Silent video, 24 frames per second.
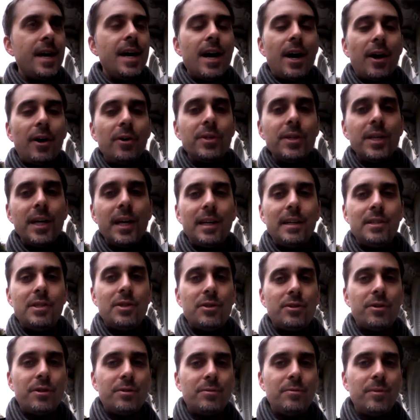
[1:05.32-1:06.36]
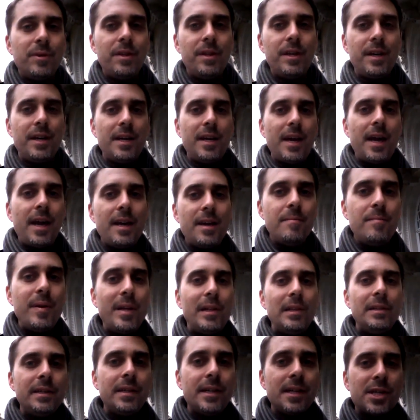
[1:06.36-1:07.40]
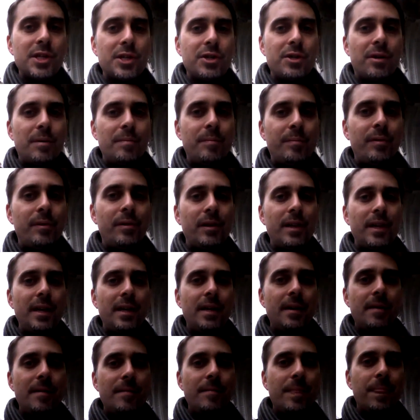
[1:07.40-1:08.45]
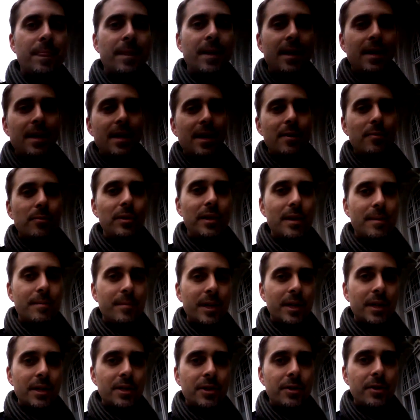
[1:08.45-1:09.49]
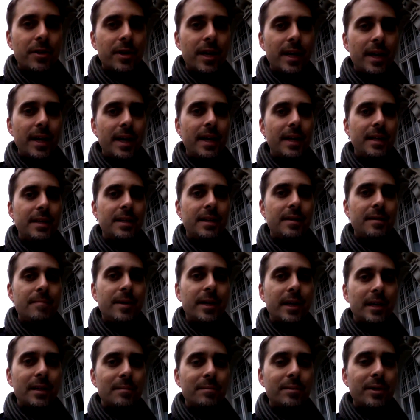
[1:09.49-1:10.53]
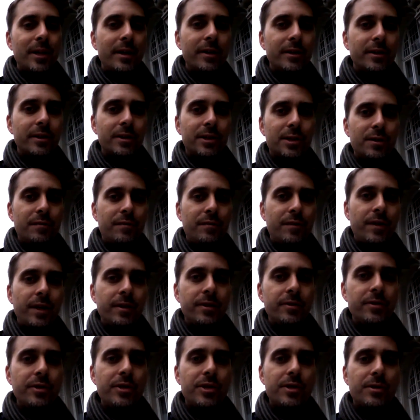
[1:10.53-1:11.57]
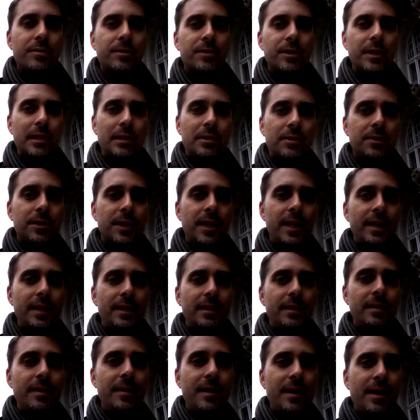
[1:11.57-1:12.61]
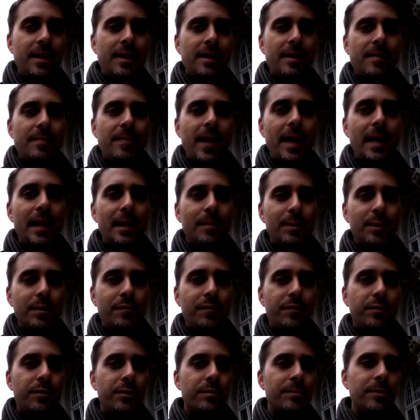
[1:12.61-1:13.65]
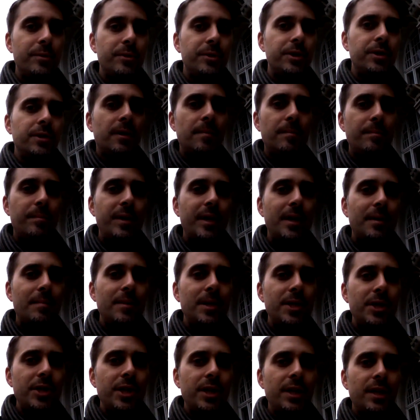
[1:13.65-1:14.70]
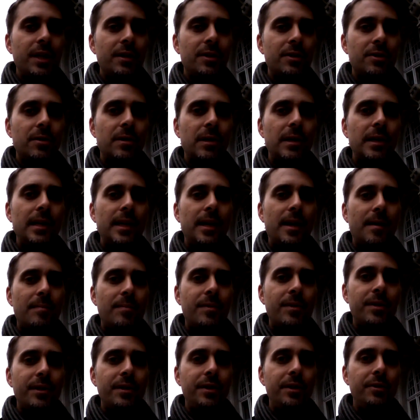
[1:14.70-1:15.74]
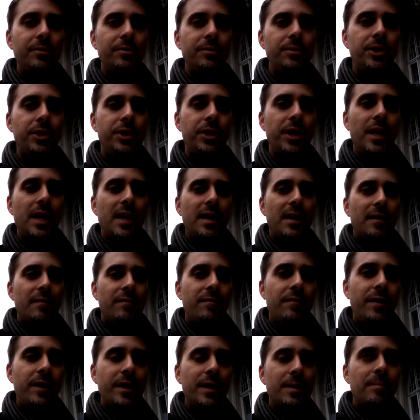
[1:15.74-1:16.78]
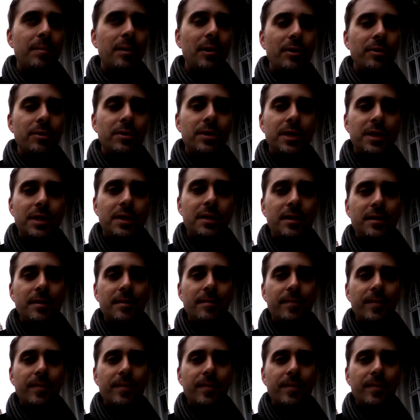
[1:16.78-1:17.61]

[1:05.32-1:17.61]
Okay, let's start with a building example. William McDonough and Michael Braungart, the founders of Cradle2cradle, helped Ford Motor Company in Michigan to clean up their huge, very polluted,